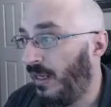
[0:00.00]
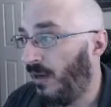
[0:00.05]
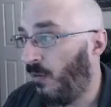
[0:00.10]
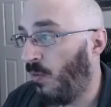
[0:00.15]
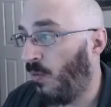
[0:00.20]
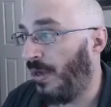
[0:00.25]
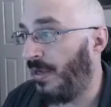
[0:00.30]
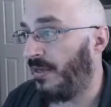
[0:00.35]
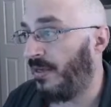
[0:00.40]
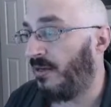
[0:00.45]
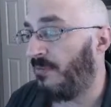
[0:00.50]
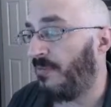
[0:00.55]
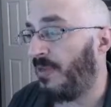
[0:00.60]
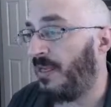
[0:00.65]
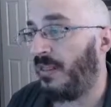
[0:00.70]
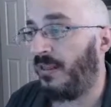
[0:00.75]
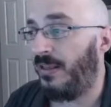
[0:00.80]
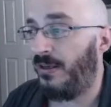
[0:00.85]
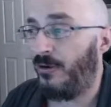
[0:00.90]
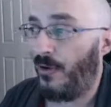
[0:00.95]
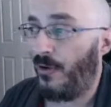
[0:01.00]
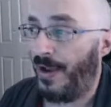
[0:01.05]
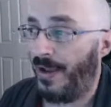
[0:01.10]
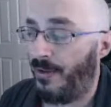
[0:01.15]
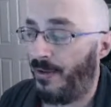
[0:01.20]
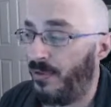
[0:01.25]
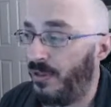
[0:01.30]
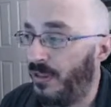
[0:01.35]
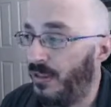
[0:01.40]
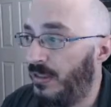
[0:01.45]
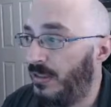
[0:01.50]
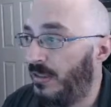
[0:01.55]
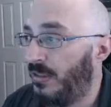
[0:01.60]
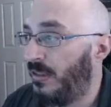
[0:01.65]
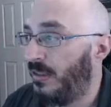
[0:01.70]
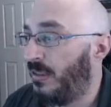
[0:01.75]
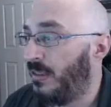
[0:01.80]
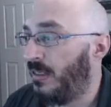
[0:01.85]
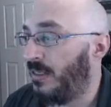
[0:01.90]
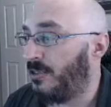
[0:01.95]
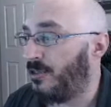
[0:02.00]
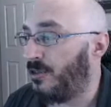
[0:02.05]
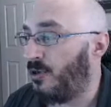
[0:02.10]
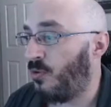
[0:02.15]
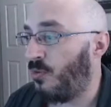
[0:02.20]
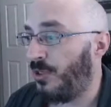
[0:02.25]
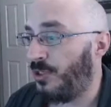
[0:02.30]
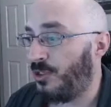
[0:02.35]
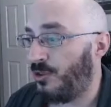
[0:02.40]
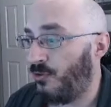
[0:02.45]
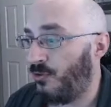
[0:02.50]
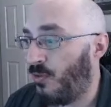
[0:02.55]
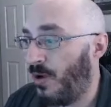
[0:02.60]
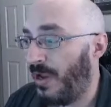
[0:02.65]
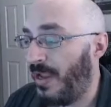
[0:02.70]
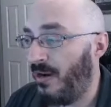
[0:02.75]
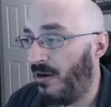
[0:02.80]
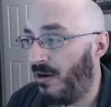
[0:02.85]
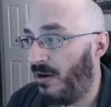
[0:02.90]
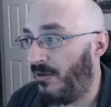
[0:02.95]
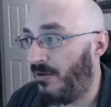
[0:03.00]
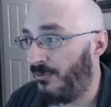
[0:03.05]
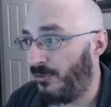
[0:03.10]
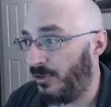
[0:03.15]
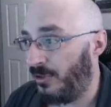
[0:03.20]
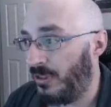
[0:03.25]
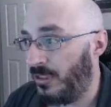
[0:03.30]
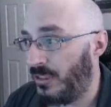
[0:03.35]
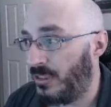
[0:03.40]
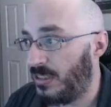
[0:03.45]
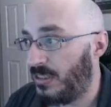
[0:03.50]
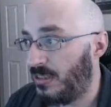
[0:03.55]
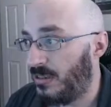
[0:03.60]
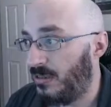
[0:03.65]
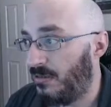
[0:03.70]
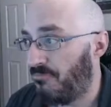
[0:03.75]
white can immediately grab, and so we trade off rooks.